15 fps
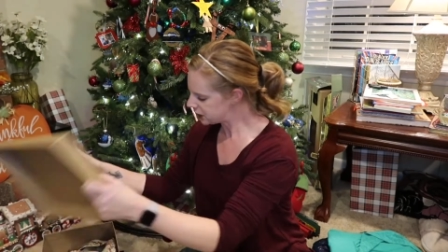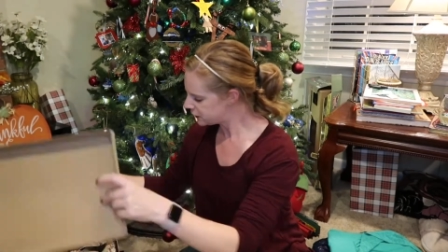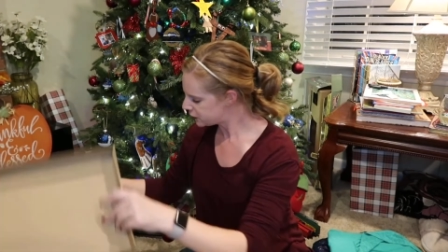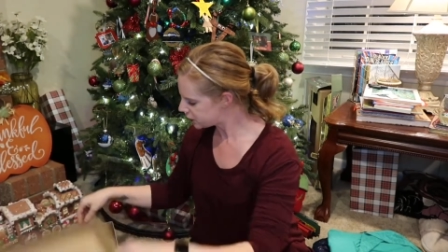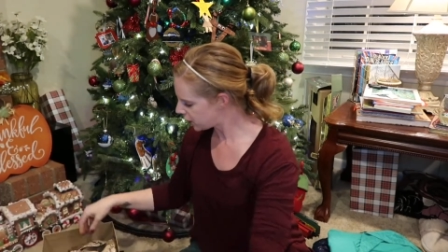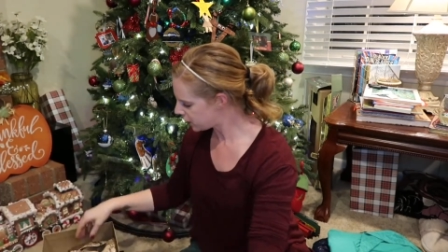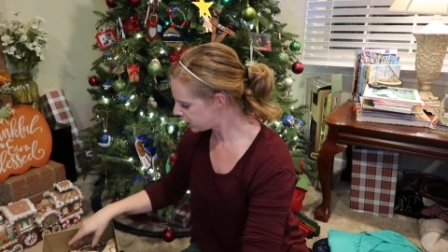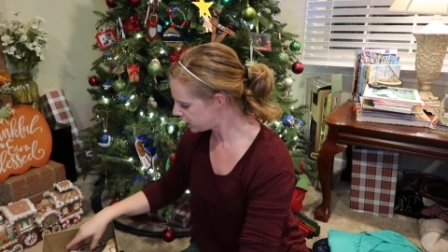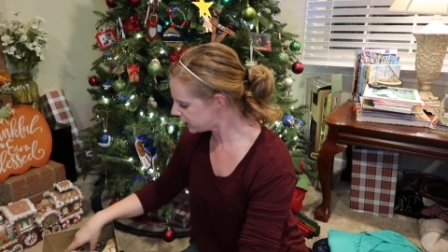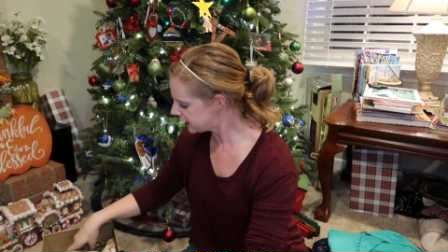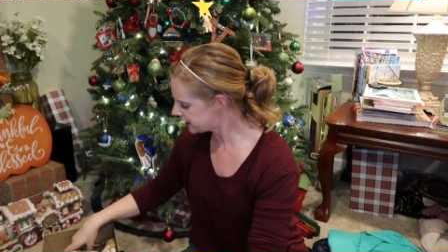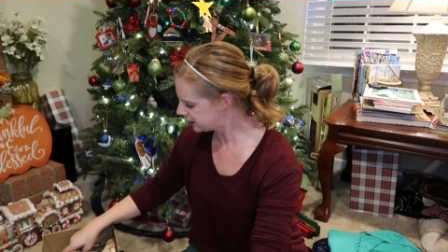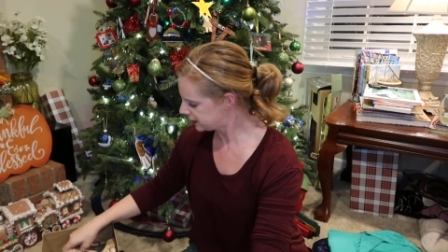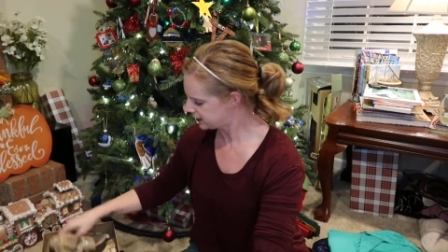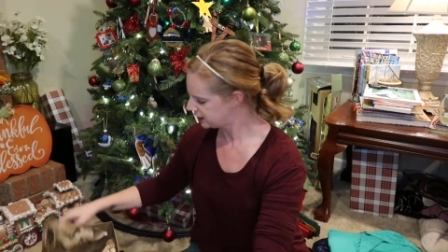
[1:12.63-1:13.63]
So
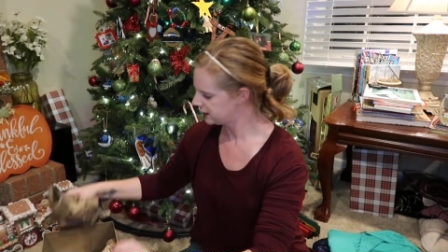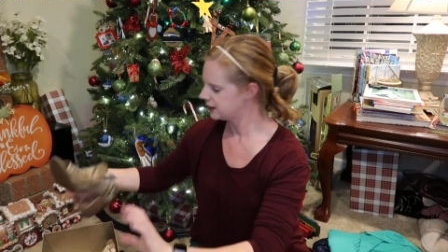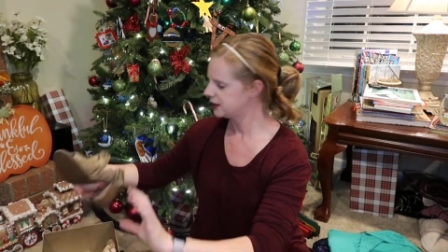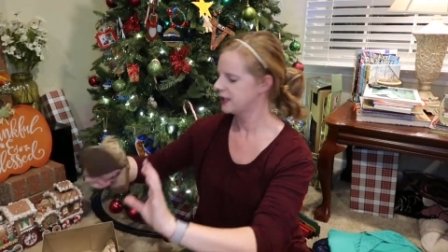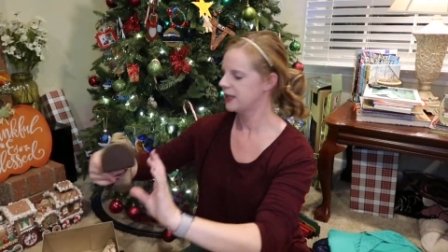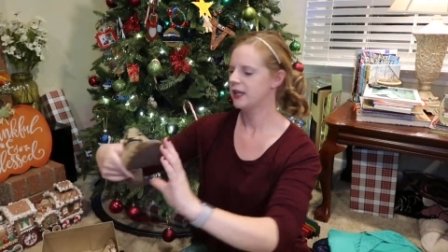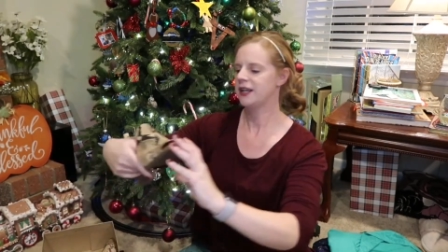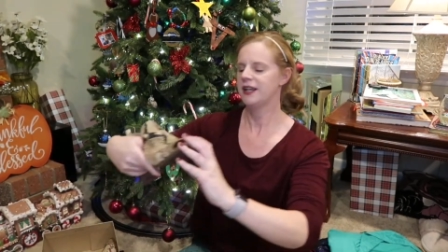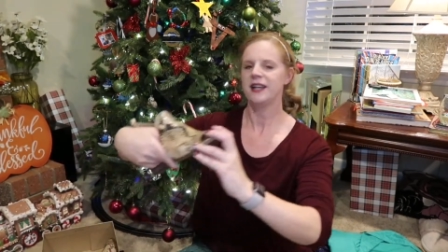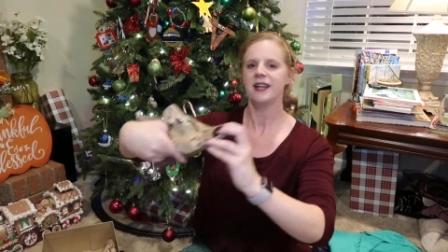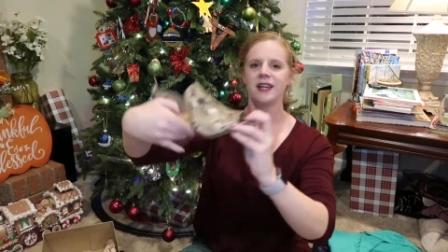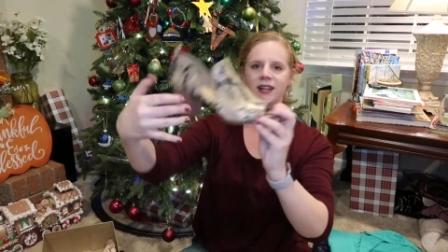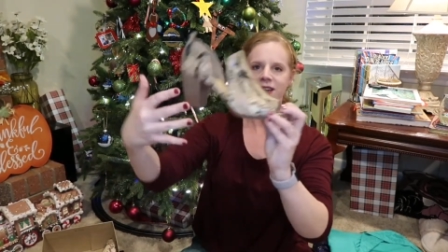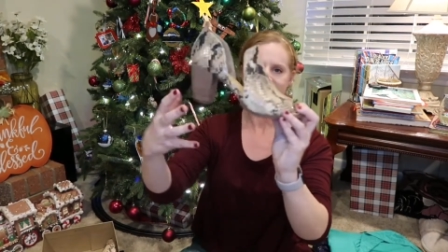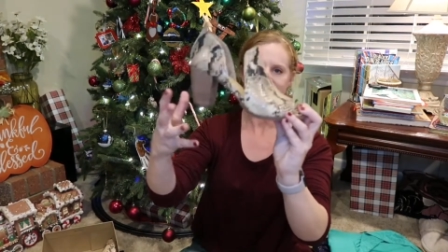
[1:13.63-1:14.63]

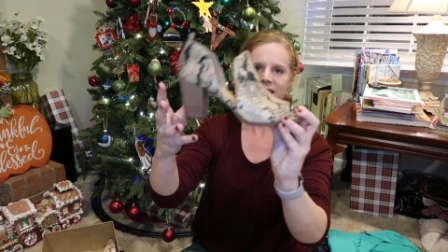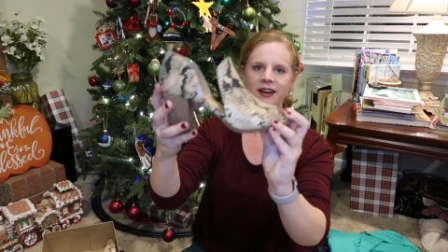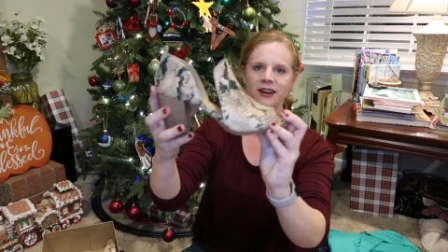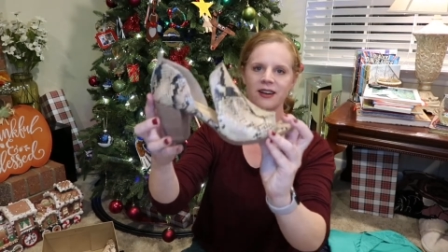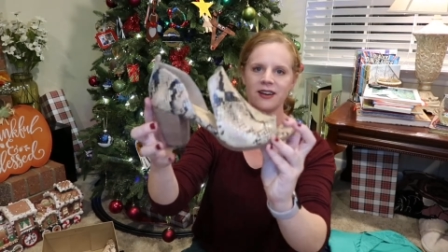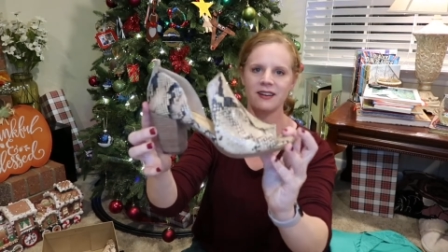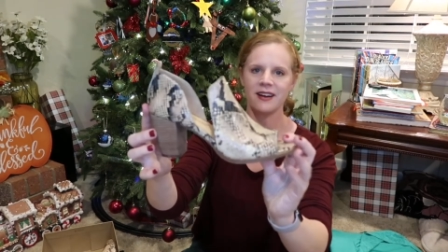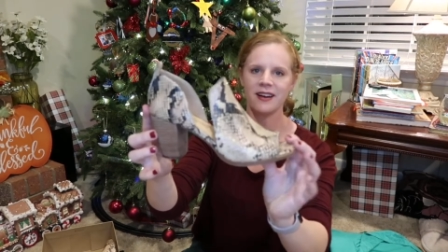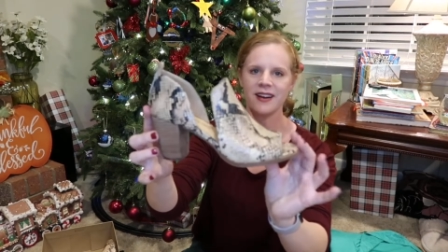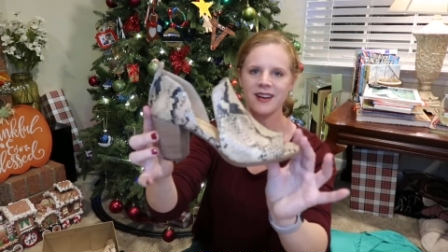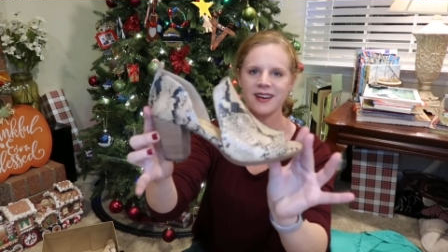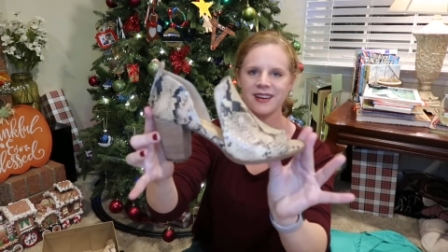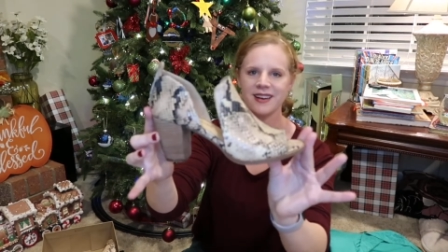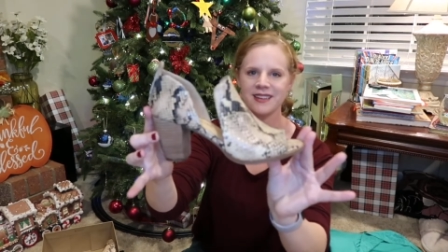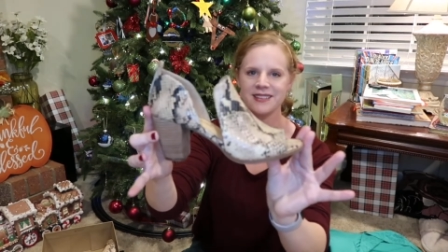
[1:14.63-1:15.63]
here they
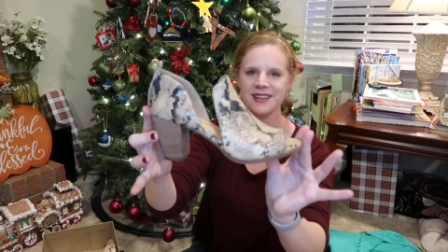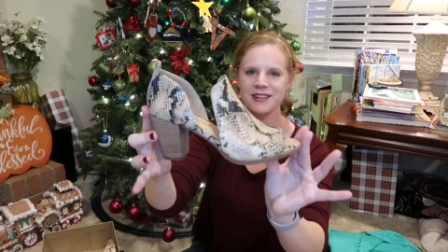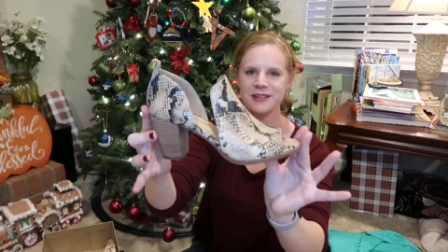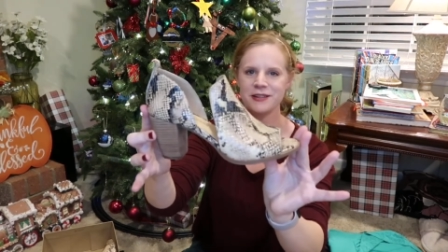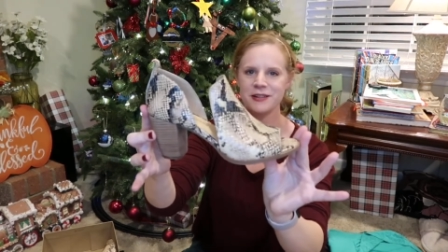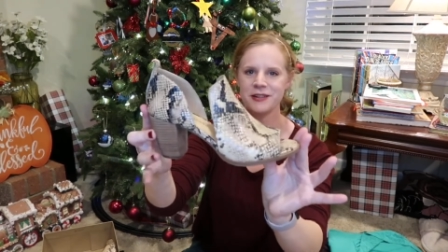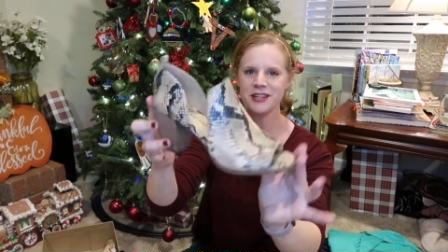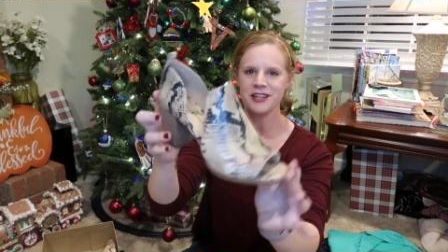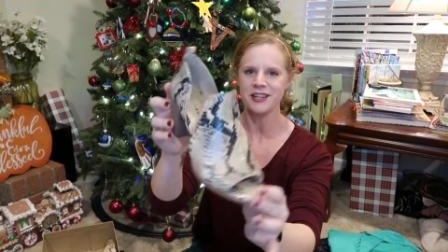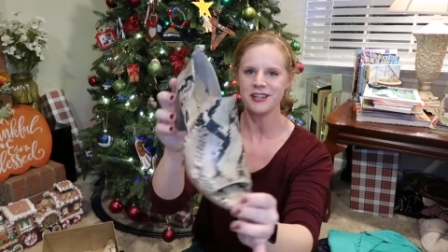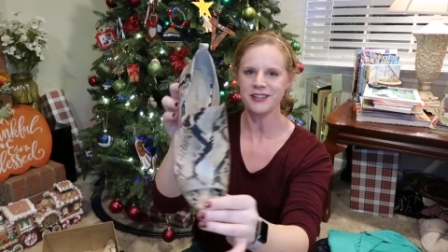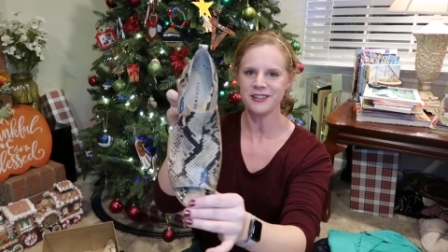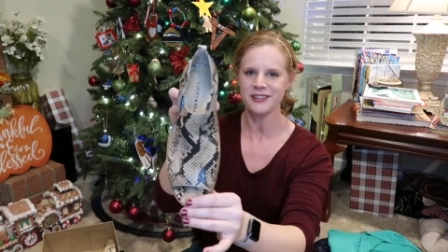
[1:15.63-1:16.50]
are. Aren't they so cute?